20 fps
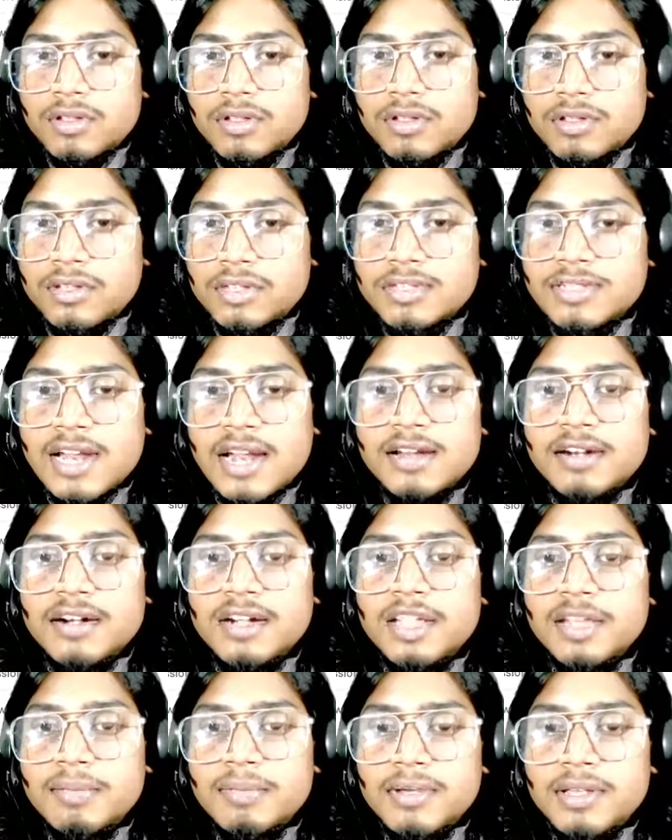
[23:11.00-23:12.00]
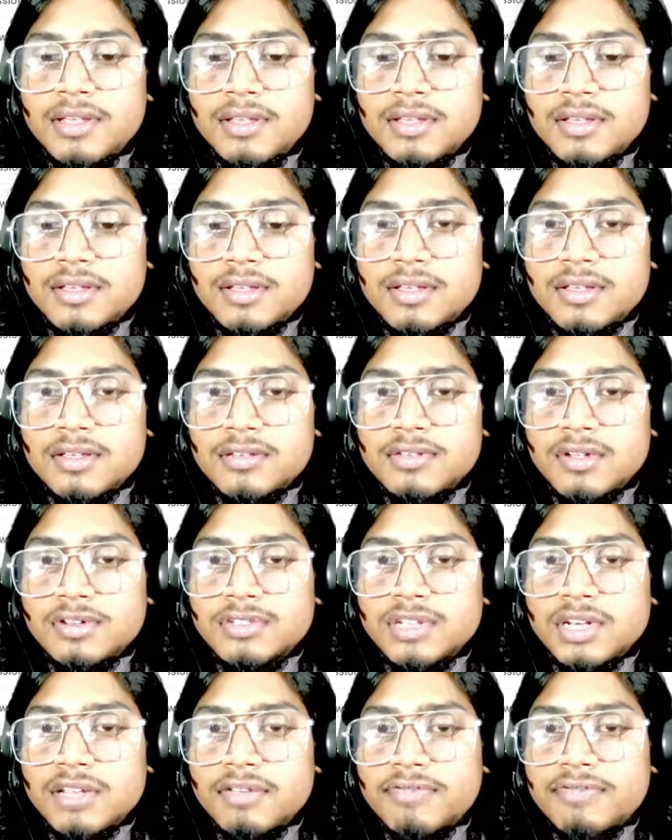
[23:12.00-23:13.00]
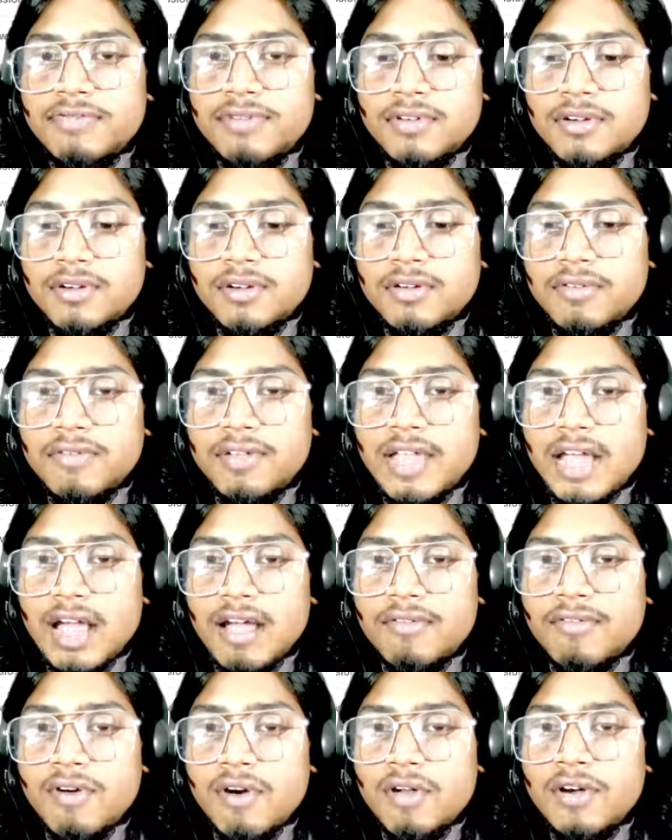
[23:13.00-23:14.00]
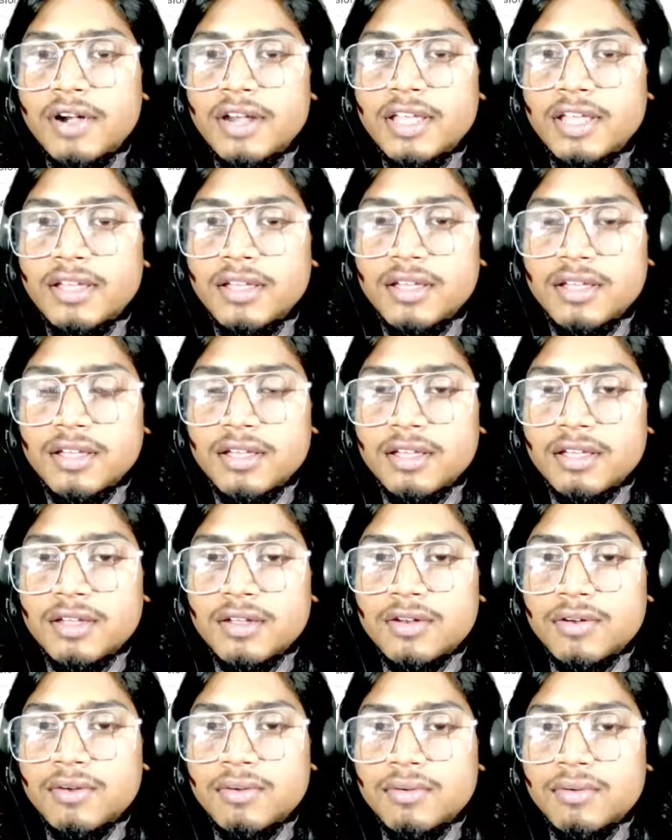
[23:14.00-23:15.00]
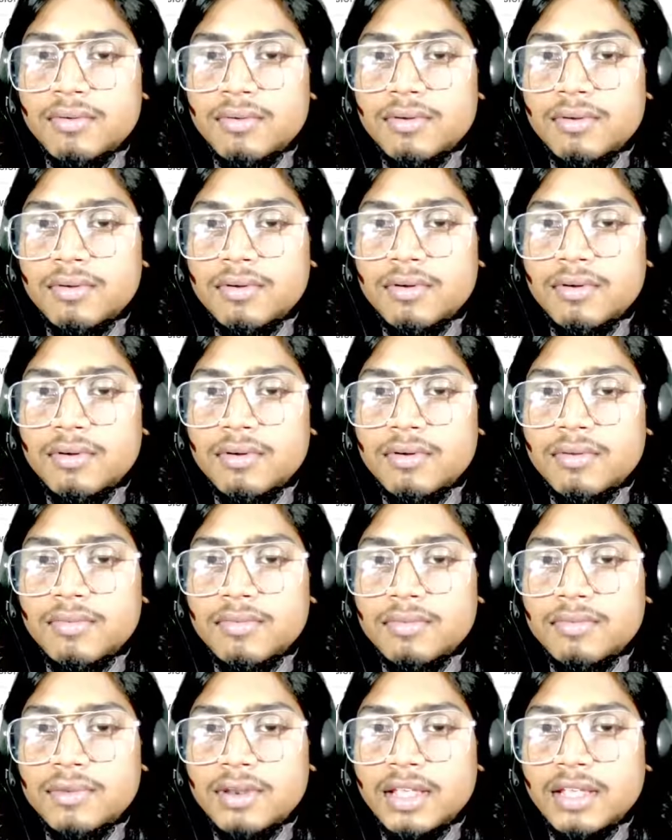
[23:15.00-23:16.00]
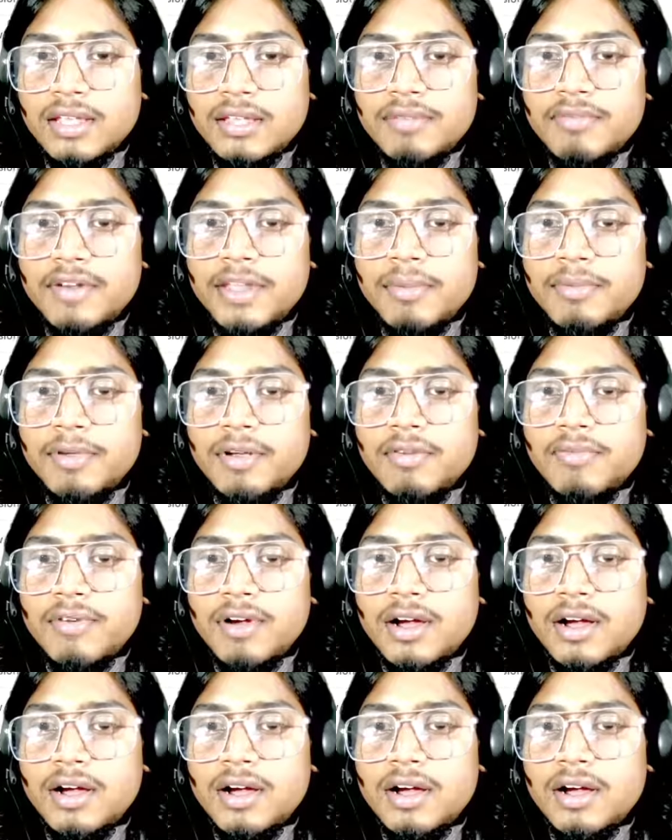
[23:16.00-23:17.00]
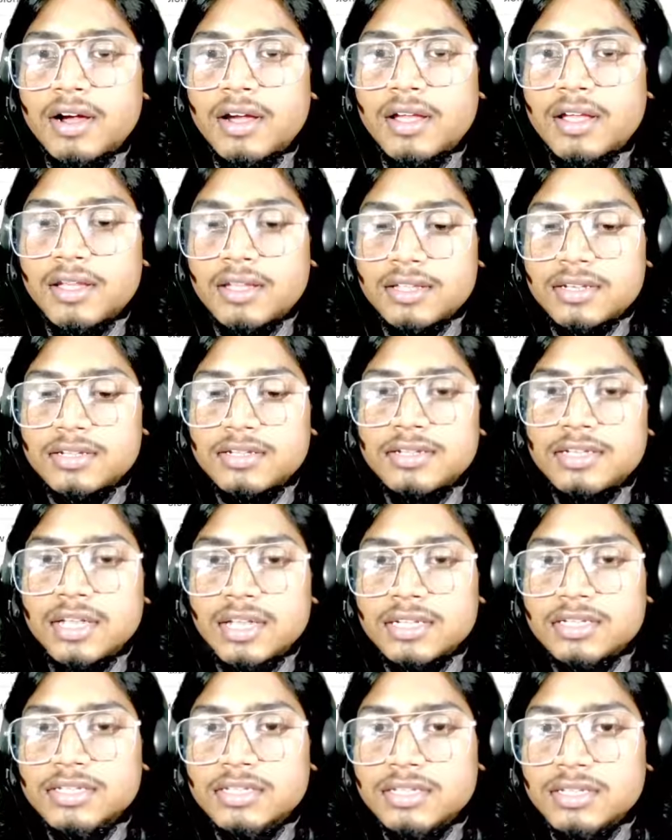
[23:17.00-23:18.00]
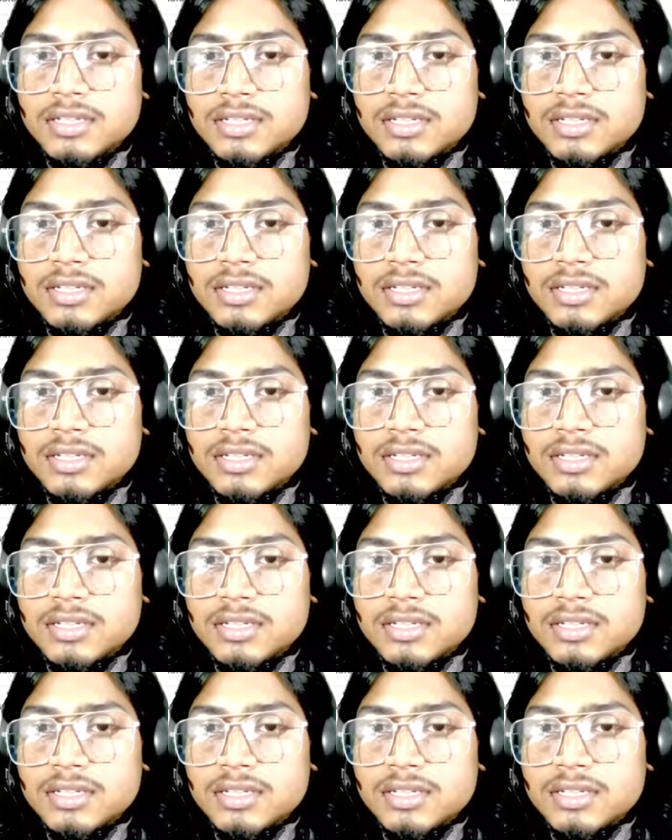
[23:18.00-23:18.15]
the standard dp solution. If we have already like if dp of our index